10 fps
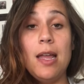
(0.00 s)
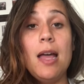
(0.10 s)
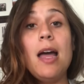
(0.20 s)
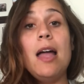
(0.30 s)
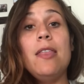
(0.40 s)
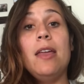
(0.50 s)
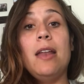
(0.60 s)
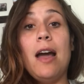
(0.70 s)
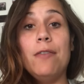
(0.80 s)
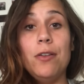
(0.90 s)
And then
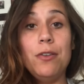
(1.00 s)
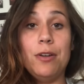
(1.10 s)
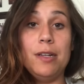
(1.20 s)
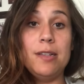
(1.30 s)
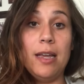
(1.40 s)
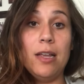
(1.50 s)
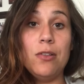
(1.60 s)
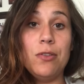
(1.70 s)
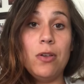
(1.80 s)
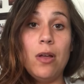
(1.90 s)
after 30
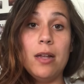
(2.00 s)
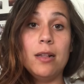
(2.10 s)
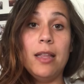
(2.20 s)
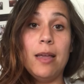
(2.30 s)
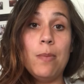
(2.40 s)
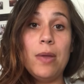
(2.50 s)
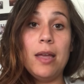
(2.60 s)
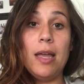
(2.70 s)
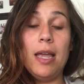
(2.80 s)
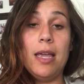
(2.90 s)
seconds, you'll unclamp it
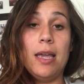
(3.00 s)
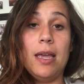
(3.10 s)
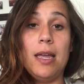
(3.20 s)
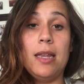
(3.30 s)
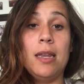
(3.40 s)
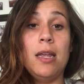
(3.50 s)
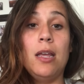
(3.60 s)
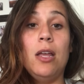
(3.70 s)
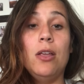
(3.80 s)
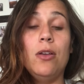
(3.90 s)
and
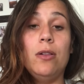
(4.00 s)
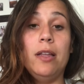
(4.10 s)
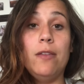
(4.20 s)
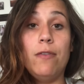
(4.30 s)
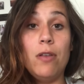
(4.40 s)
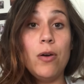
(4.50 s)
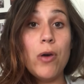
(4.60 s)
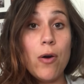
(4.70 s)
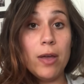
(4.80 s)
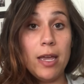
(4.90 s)
you'll let the flow
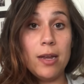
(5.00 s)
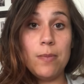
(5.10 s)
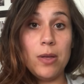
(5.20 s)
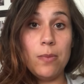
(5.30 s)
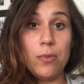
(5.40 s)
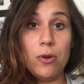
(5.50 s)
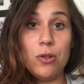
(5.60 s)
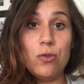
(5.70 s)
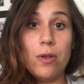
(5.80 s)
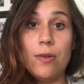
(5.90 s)
go again, but pretty
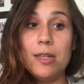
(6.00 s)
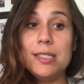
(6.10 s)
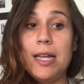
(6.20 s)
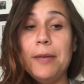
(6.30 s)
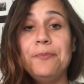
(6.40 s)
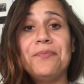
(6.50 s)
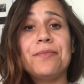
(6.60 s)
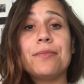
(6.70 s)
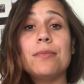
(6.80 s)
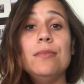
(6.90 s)
slow this time.
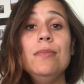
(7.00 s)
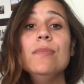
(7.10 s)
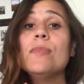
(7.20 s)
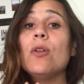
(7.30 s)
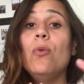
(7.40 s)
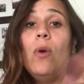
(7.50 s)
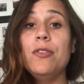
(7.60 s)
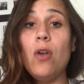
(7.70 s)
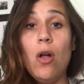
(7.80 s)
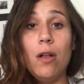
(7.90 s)

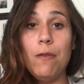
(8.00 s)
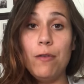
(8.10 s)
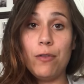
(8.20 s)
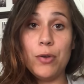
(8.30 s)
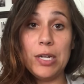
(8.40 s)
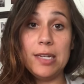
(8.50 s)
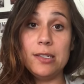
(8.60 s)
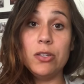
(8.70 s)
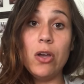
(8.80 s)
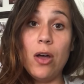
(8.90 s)
Once all of the fluid
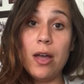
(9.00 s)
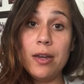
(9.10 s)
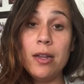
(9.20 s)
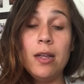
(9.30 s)
is gone,